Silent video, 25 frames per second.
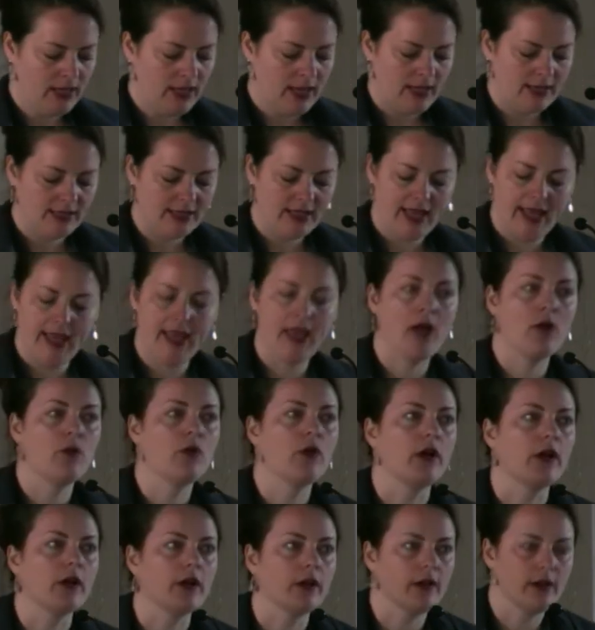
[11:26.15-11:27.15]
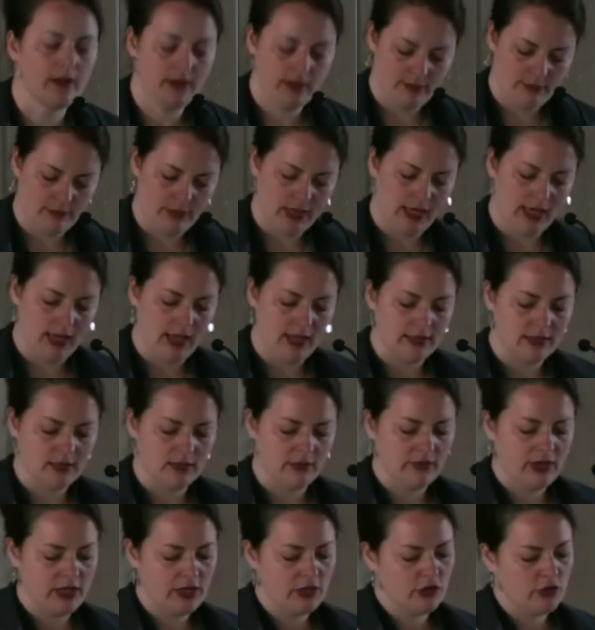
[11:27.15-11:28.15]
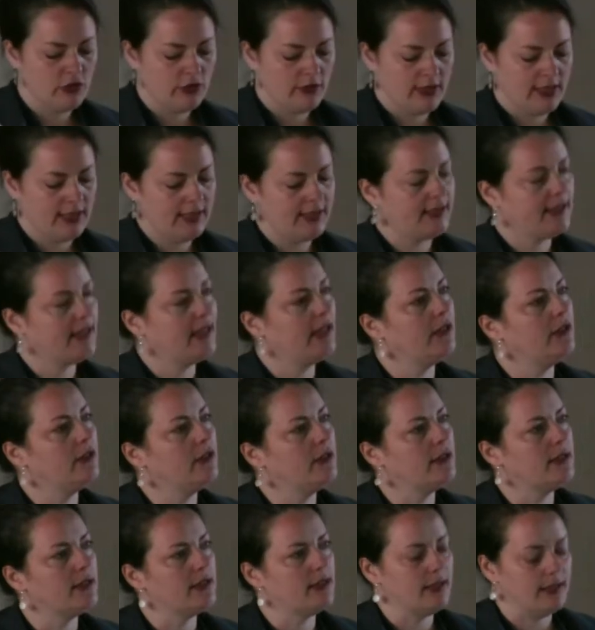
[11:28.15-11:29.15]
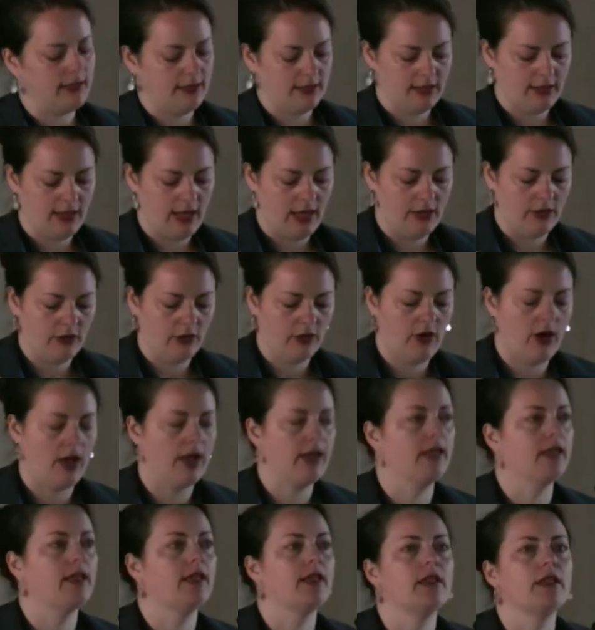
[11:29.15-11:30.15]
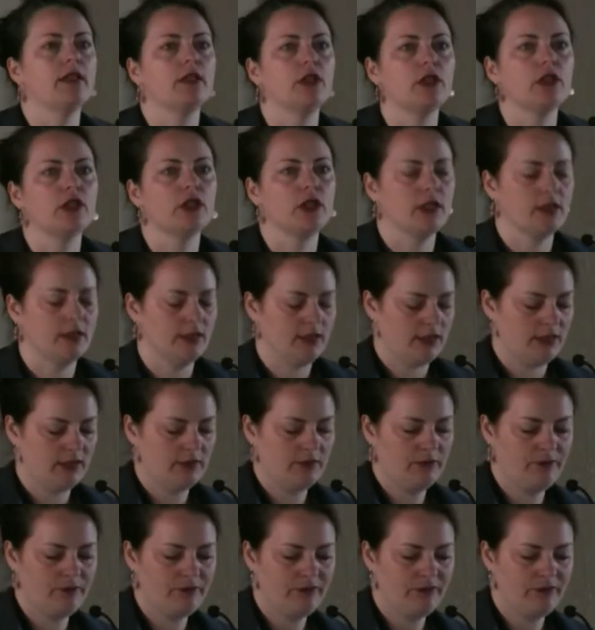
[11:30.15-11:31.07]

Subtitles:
and can't work because of injuries, illnesses, and chronic conditions.